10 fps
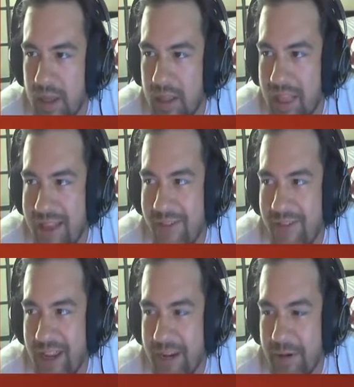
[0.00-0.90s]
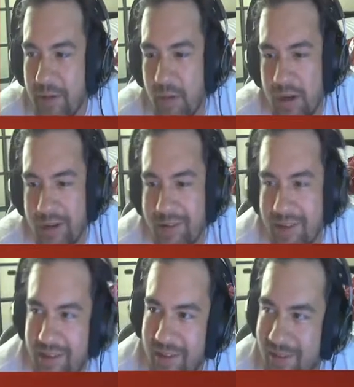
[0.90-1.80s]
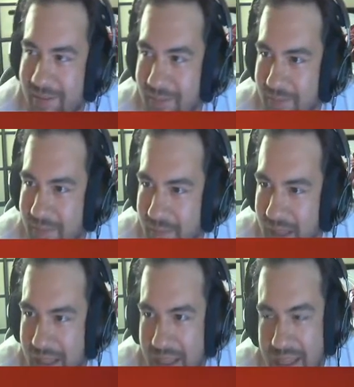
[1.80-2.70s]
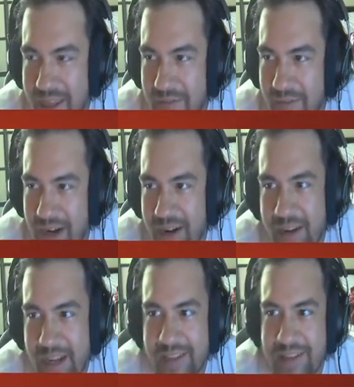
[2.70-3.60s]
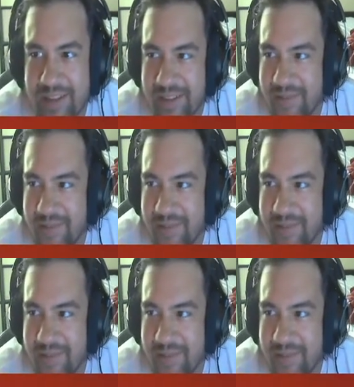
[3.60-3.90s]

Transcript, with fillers: Cloud can find anywhere it wants. He can rain on anything.